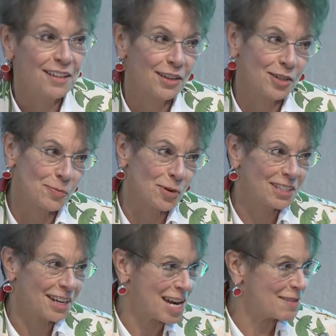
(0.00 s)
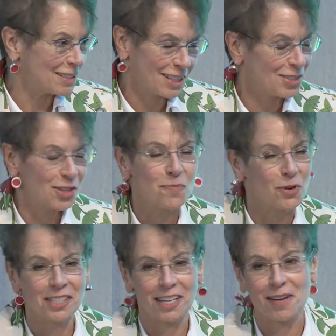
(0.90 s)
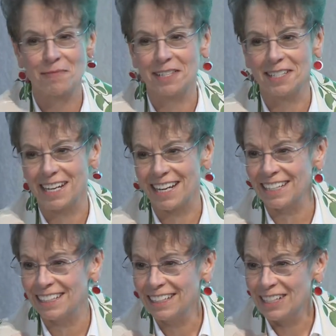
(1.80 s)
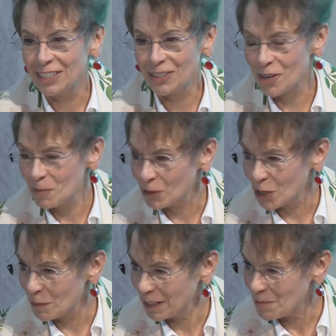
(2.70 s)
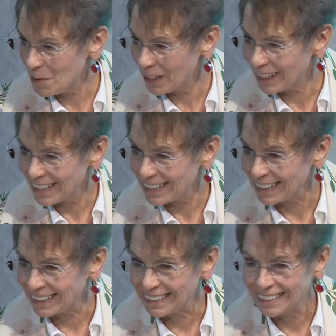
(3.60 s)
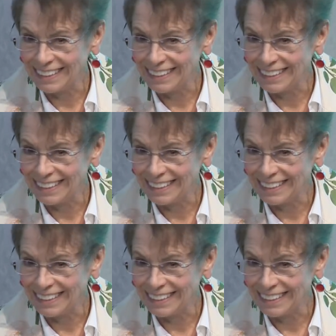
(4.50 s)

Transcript: There's no more time in the day to absorb any more content.